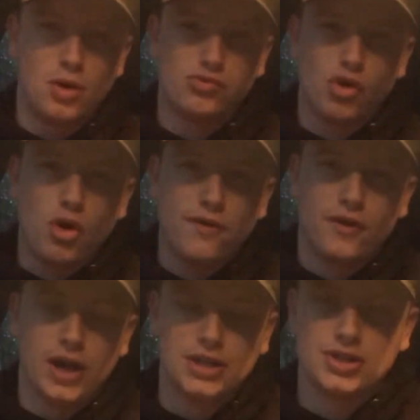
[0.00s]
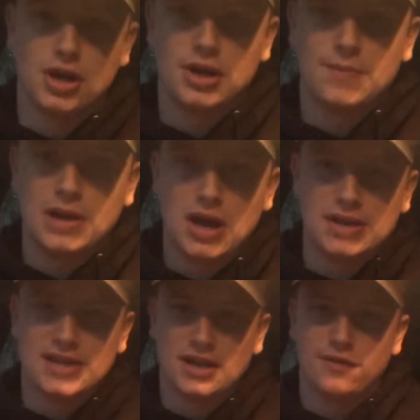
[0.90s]
more raw footage. So I'm going to be
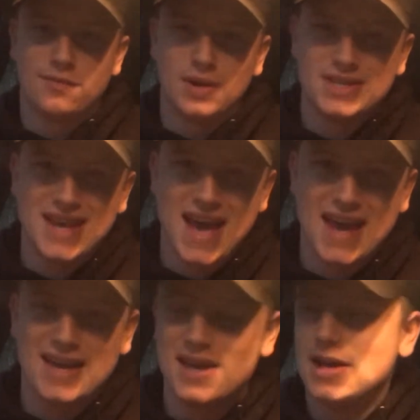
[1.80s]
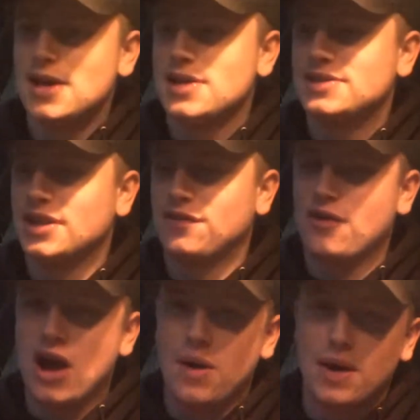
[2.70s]
like, take you through my day, take you
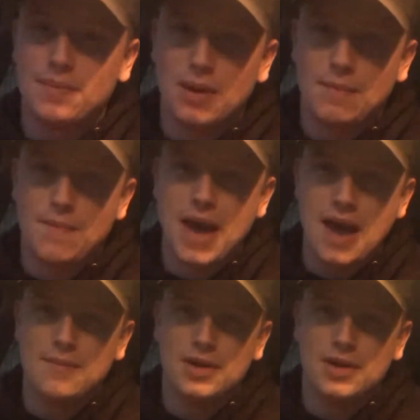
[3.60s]
through how I like prepare